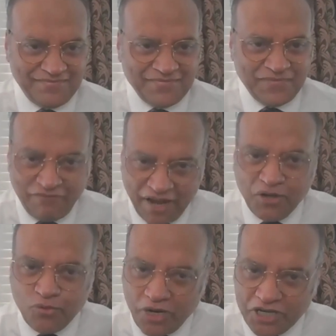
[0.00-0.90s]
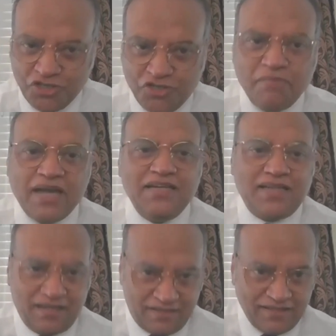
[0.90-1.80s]
the very wish to
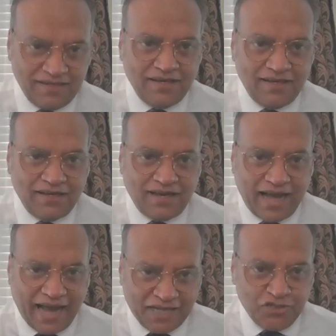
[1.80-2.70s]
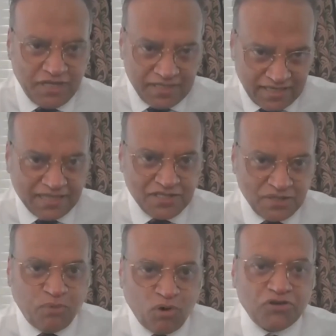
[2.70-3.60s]
meditate actually sets the
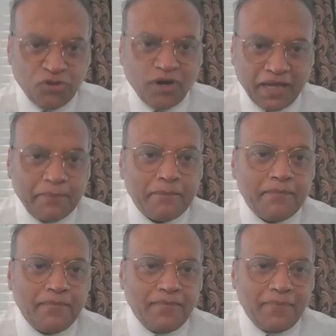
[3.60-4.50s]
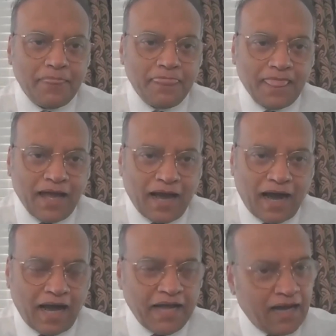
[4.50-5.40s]
ball rolling.
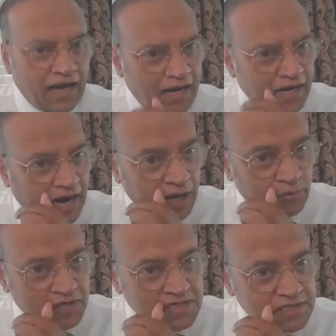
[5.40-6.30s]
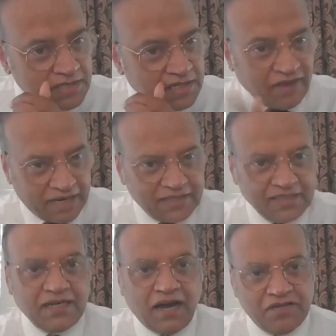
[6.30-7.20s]
I, I, I was invited
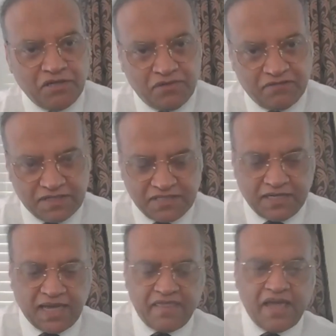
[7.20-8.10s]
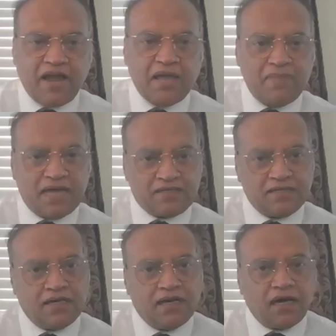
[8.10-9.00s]
at Harvard University, and there I met
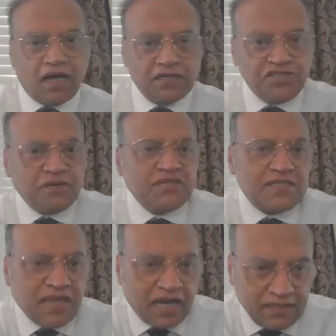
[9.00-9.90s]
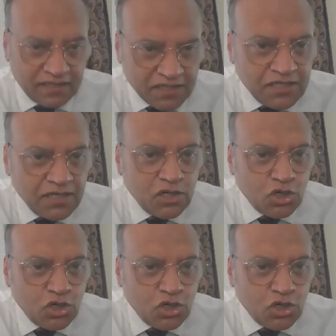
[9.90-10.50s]
a German scientist